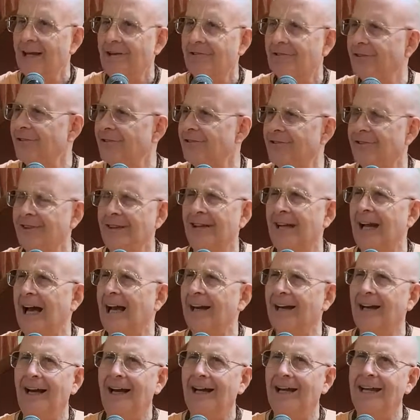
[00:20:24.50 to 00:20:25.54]
Just,
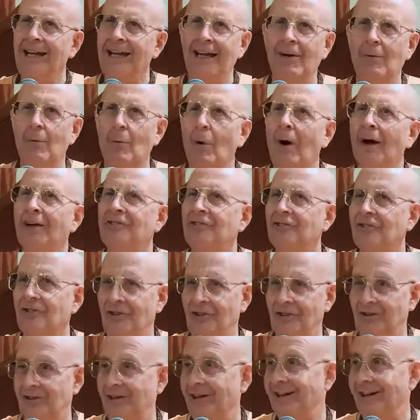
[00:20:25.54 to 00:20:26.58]
I can't watch
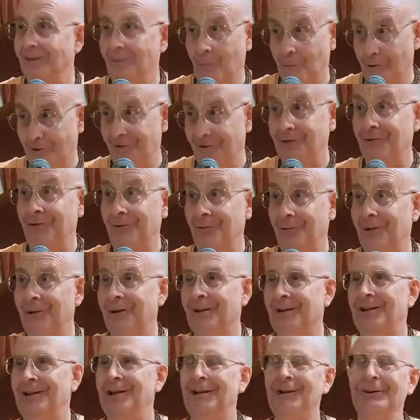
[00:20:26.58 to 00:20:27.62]
this anymore." This is
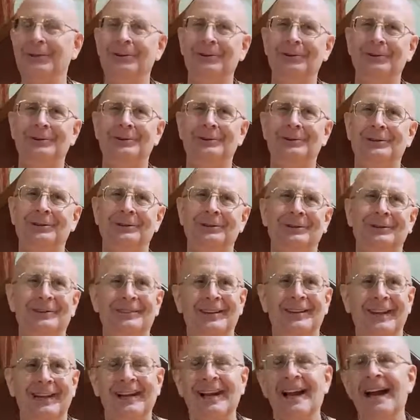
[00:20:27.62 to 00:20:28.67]
what Yudhisthira is
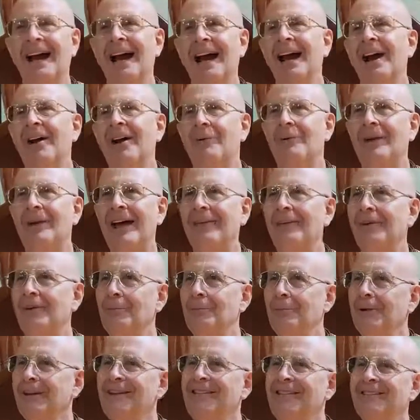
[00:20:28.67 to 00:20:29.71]
saying. "Rather,
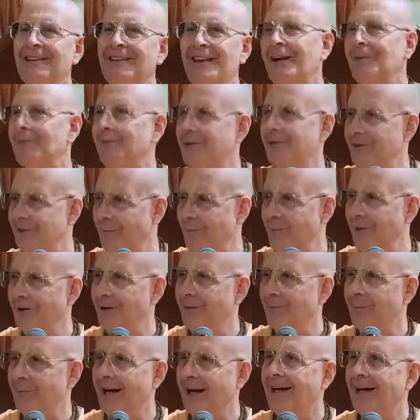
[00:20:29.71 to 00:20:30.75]
please take me to where
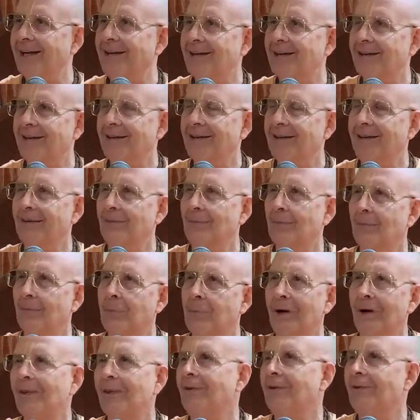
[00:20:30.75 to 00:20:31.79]
my
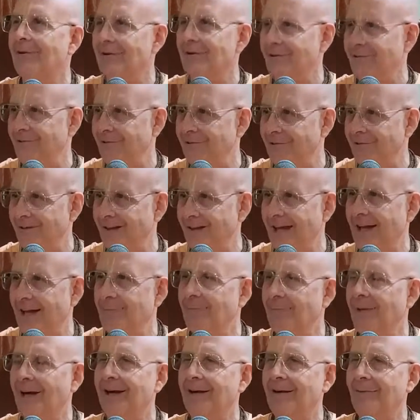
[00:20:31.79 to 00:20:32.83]
brother and
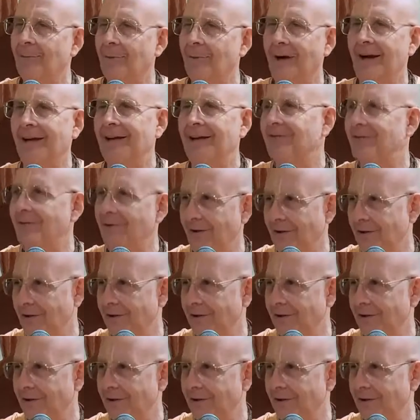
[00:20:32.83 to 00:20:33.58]
my wife are."